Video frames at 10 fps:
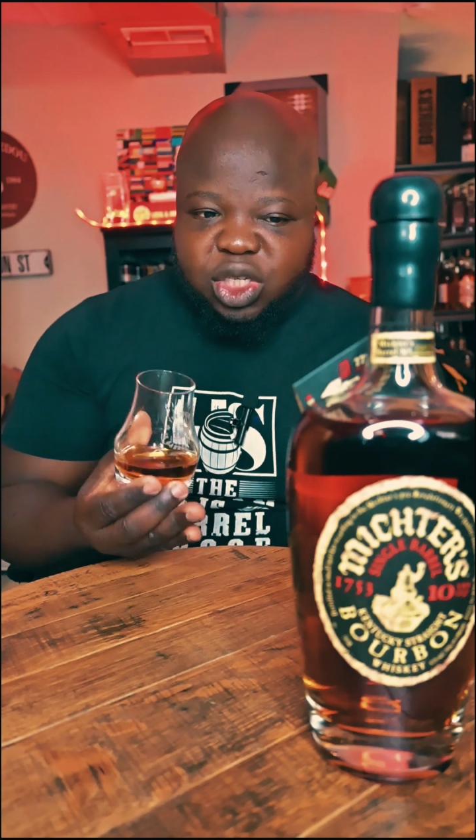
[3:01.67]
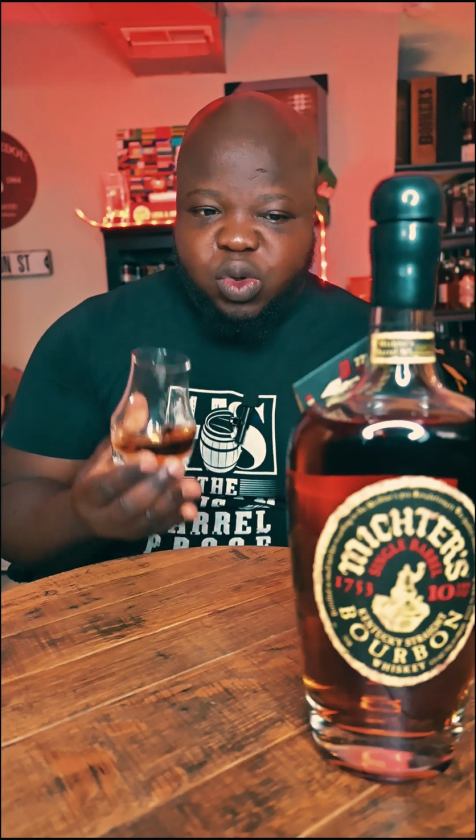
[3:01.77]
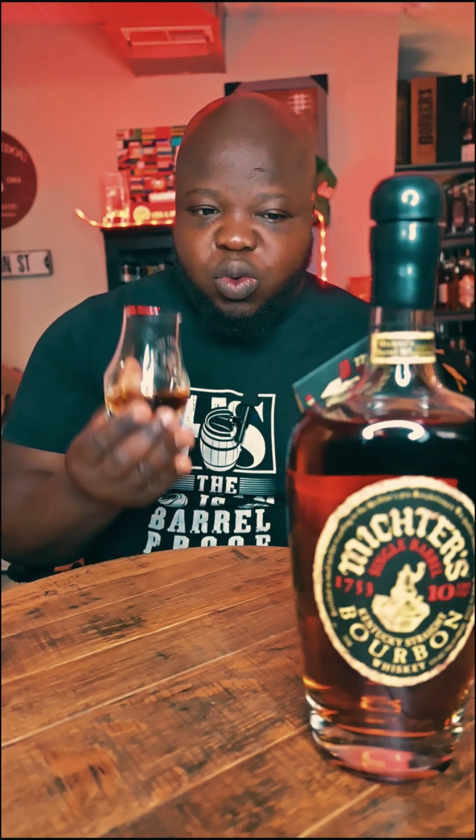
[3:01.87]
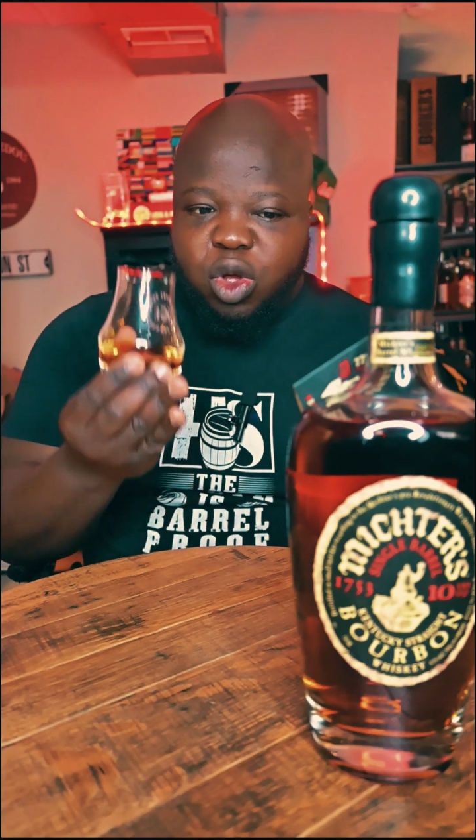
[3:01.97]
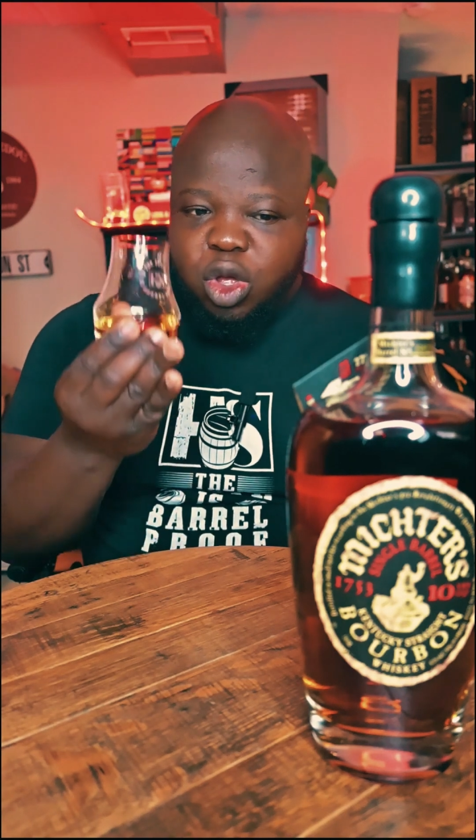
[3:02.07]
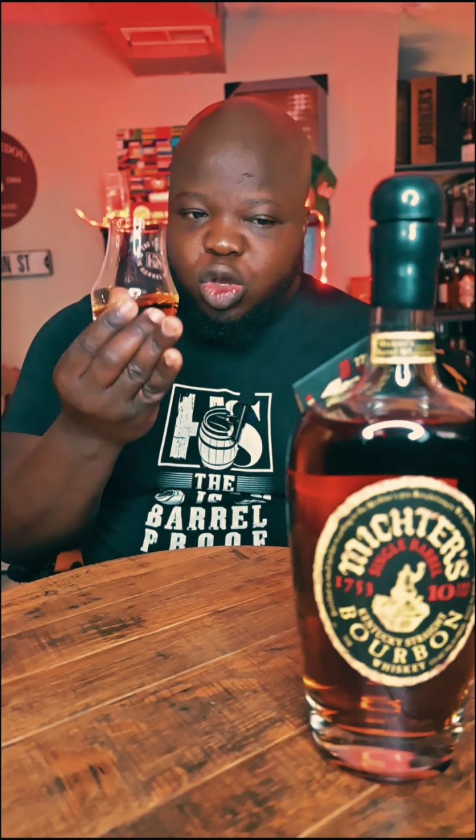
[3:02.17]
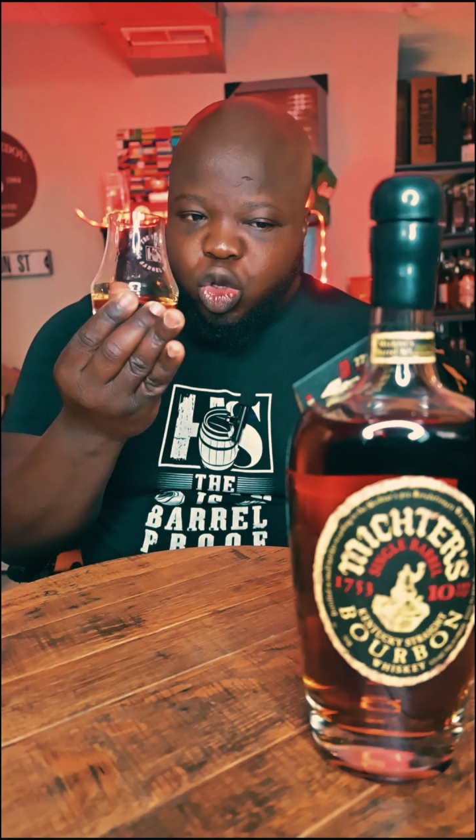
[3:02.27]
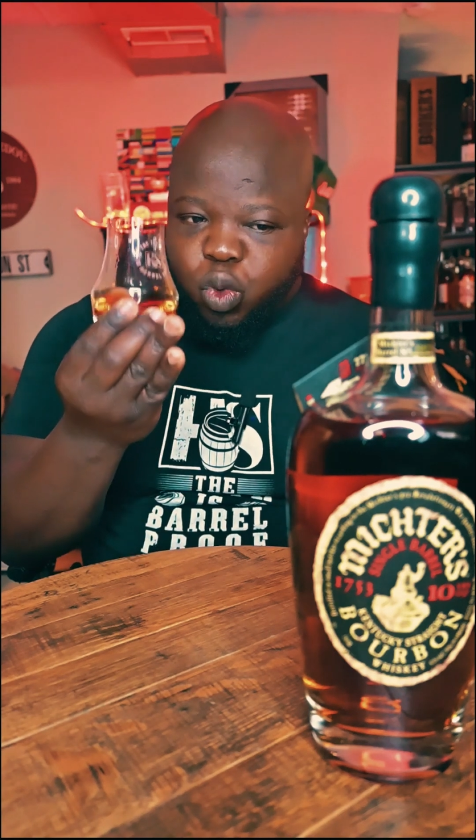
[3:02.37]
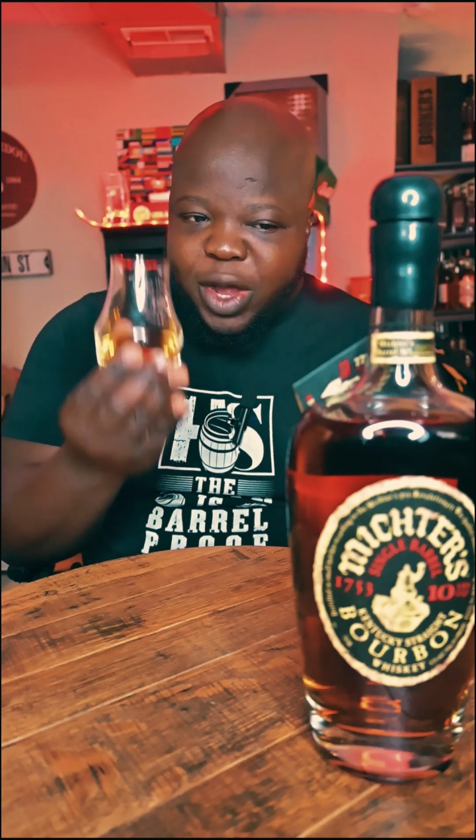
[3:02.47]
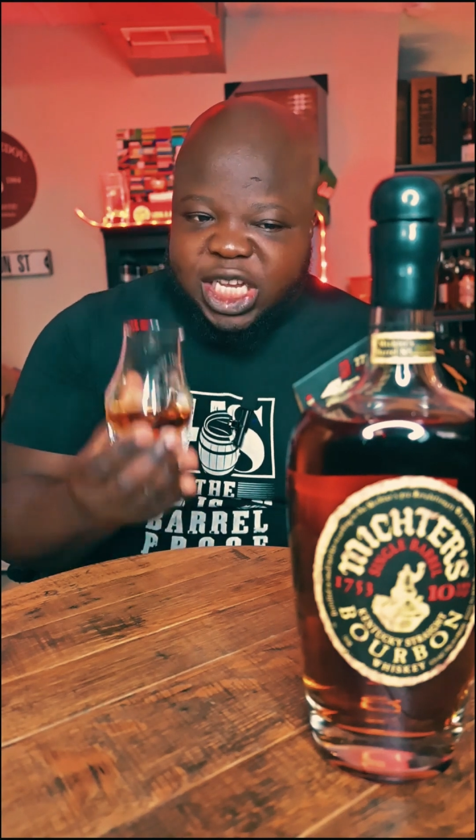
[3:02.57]
so
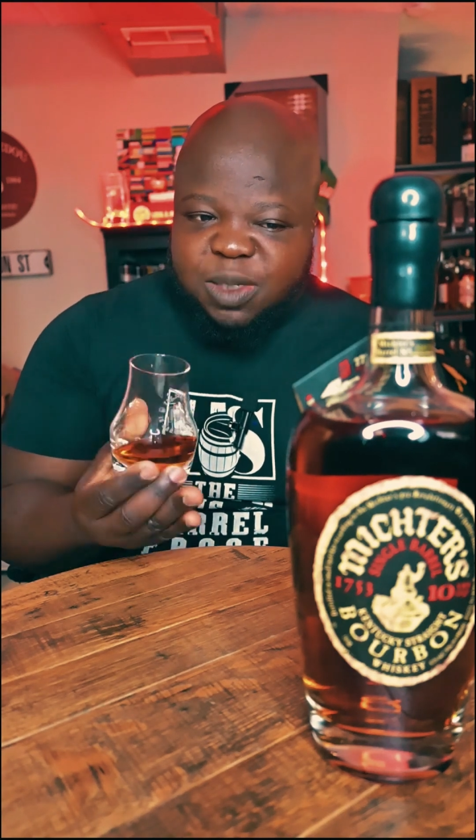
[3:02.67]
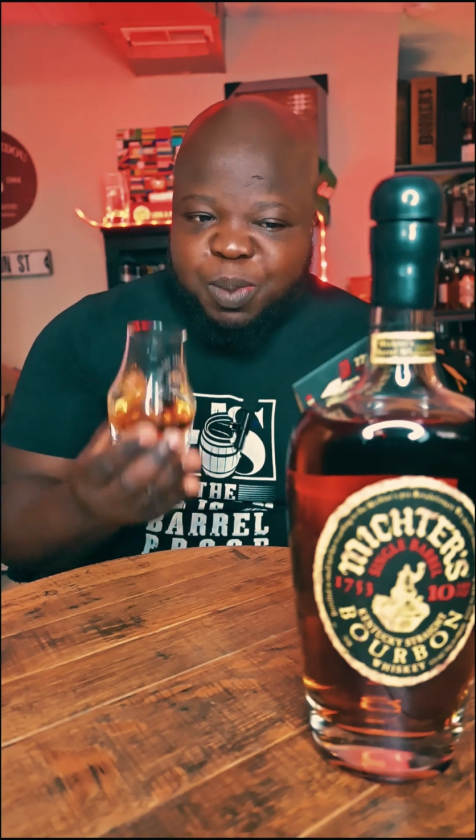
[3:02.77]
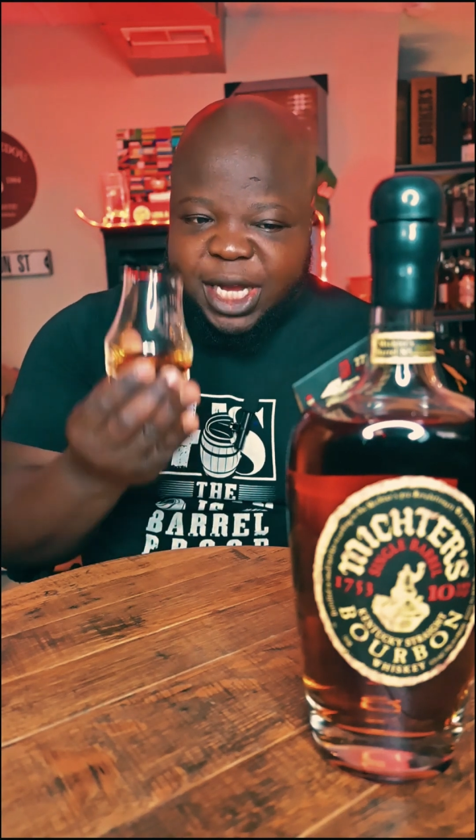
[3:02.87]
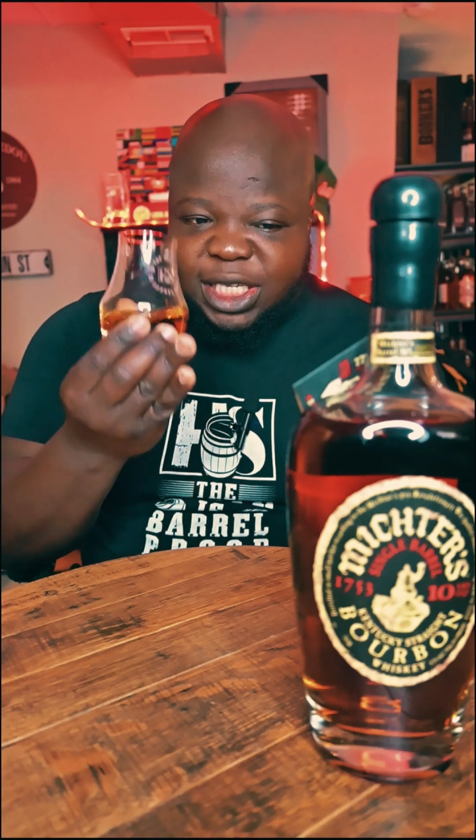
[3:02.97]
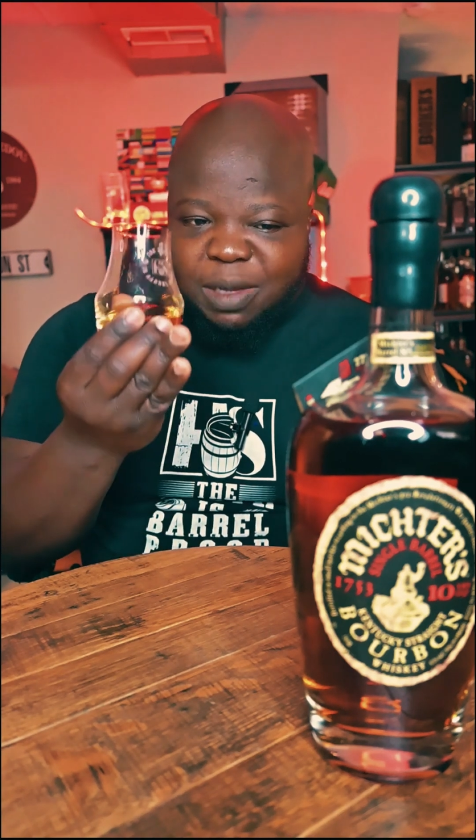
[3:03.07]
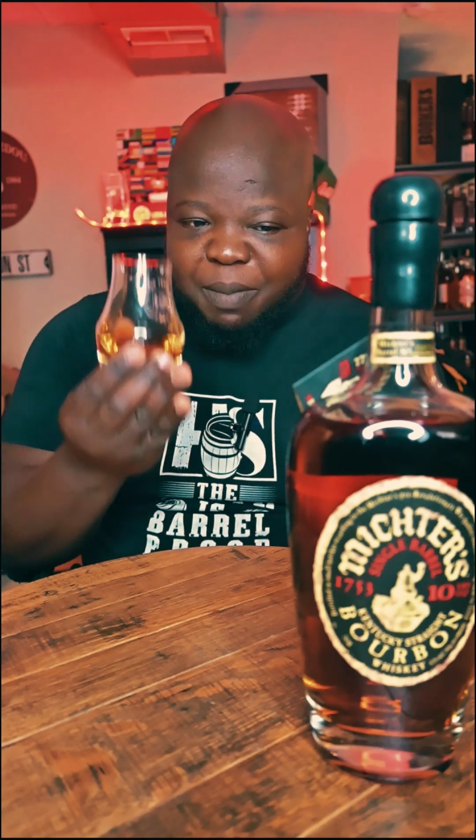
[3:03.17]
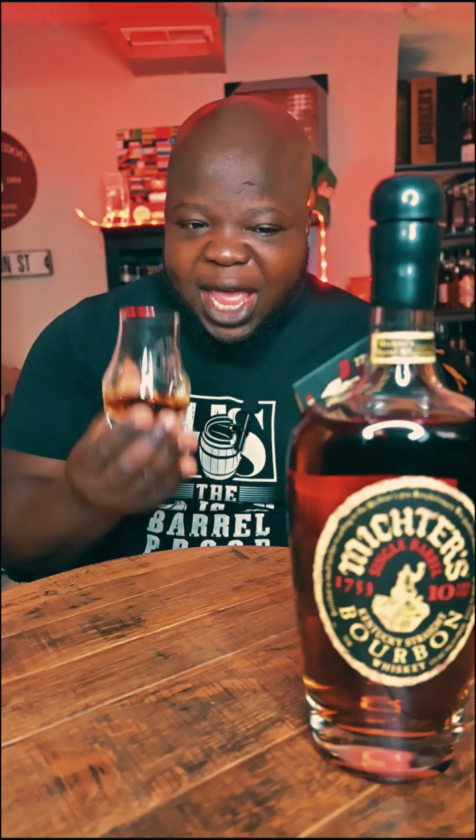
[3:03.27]
you expect some